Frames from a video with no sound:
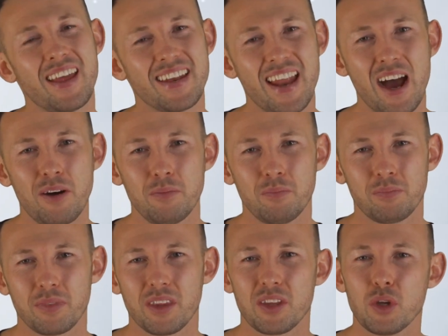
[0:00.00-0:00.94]
Now
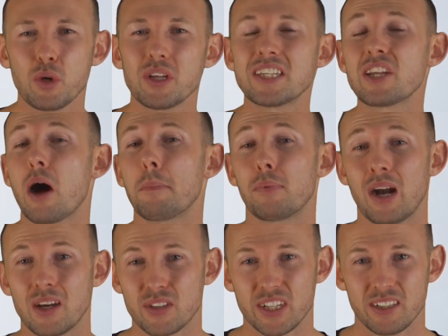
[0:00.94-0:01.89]
you can start
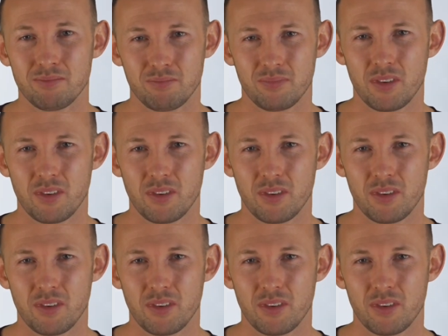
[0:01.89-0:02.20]
browsing.